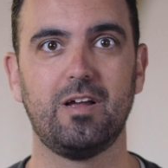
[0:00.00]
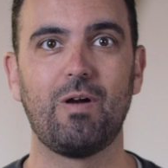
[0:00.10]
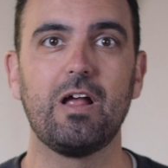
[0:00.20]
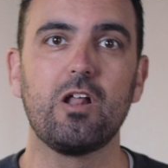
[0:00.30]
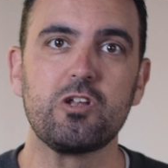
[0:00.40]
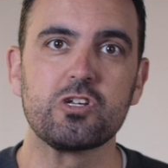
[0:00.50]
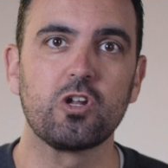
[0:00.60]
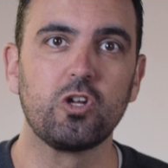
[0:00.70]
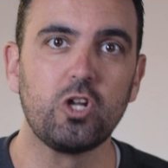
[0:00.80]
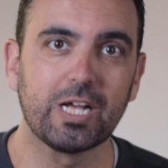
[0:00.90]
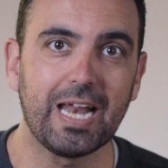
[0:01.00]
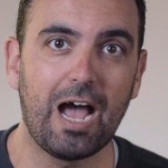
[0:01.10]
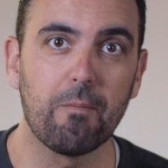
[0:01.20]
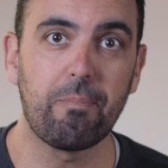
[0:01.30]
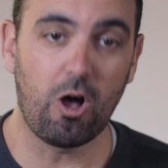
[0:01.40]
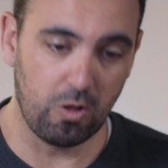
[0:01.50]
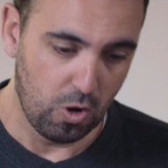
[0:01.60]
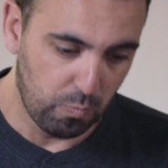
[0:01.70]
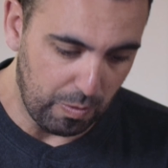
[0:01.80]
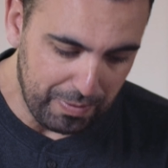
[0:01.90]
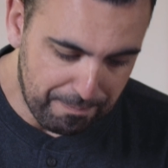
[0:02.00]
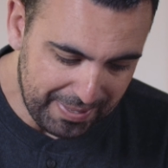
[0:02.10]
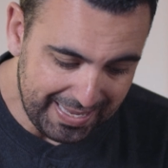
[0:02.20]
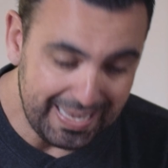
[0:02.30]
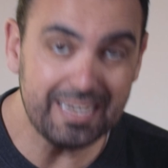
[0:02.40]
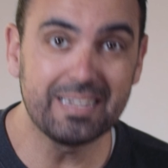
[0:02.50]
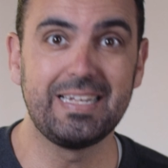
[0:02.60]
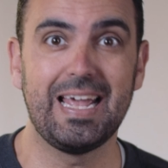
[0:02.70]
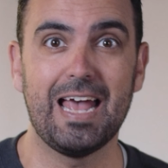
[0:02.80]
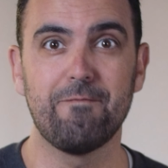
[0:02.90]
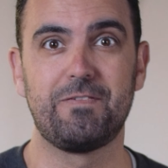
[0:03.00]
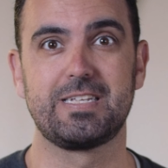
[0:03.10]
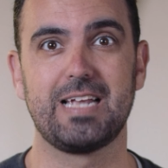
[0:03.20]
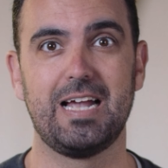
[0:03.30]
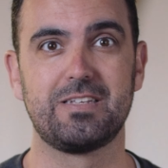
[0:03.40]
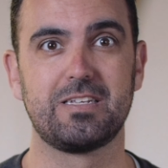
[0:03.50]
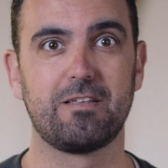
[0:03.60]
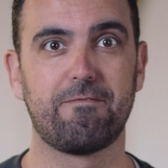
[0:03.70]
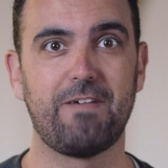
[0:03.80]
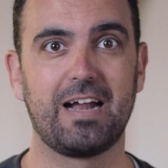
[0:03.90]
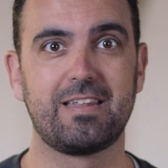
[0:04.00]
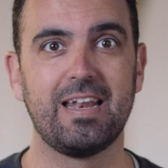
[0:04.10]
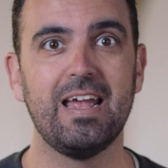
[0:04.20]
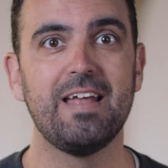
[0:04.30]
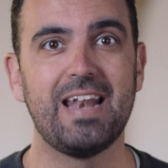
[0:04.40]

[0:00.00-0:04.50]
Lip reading: Right? Just look at how Paul repeatedly emphasizes the fact that